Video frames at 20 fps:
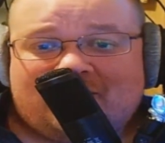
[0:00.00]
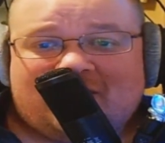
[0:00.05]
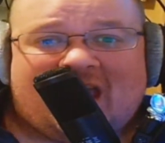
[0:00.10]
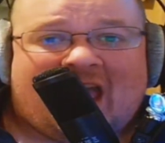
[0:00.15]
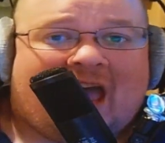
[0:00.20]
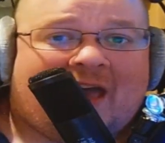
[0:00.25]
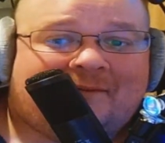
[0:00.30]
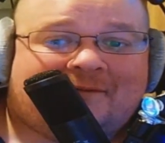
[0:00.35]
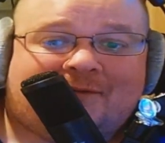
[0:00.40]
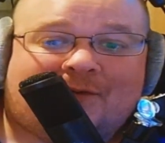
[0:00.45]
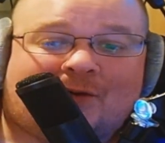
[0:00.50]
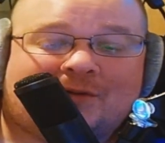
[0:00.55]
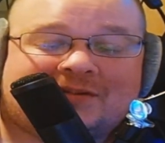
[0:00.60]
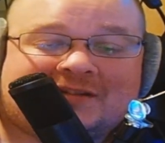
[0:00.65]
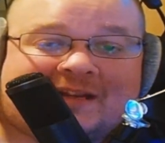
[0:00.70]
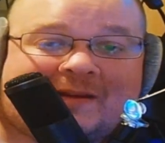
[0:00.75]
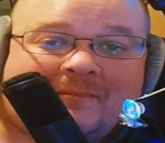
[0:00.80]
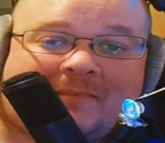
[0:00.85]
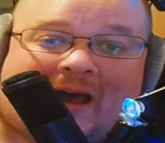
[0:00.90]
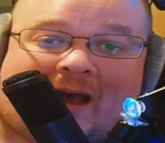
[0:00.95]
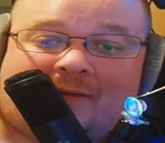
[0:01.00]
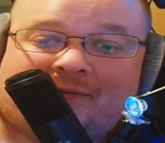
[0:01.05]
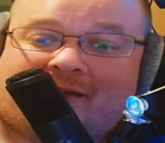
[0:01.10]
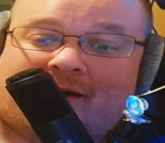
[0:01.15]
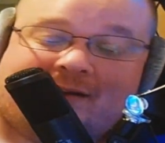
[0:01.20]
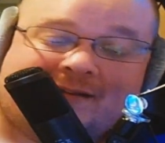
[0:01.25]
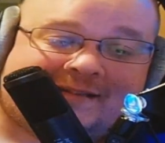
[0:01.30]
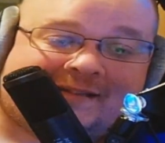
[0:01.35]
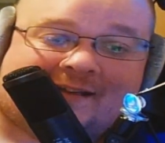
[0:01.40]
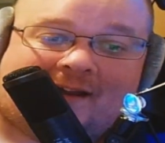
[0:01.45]
yeah,
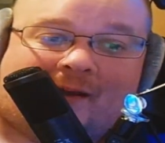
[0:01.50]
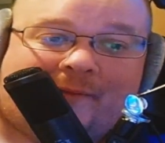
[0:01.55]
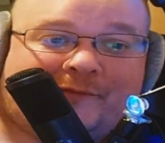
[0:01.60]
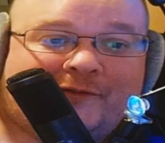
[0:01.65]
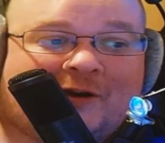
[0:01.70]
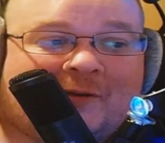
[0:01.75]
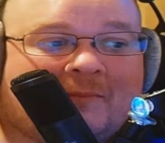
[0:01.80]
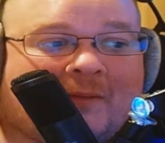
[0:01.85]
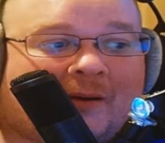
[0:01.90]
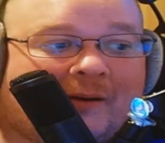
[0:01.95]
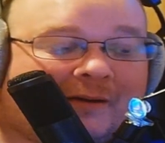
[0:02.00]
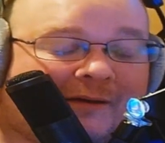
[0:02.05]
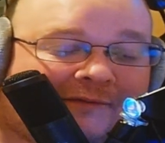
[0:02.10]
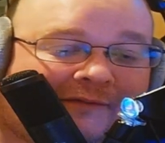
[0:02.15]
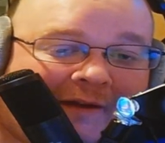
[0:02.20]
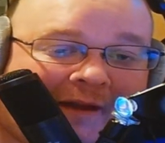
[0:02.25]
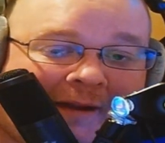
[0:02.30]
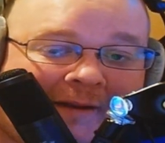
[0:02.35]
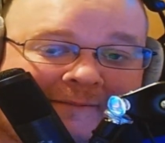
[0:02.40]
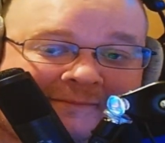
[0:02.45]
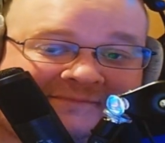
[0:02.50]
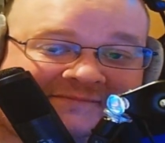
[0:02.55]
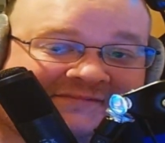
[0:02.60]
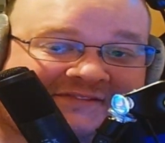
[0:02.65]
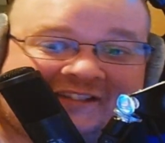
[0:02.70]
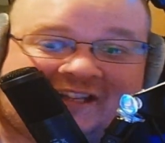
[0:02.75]
£14.99 for a microphone.